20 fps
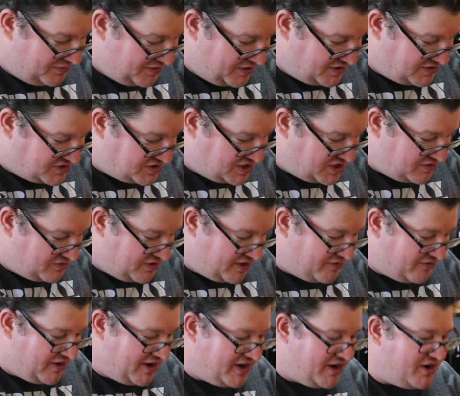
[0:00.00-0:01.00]
And see,
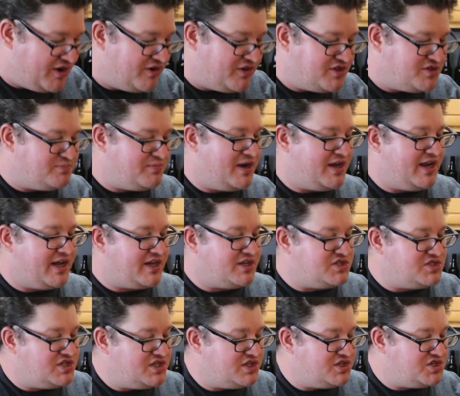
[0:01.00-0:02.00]
right right here in this bite, I
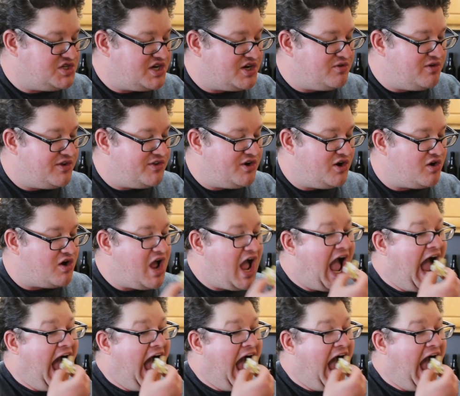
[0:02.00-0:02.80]
can see the chicken right there.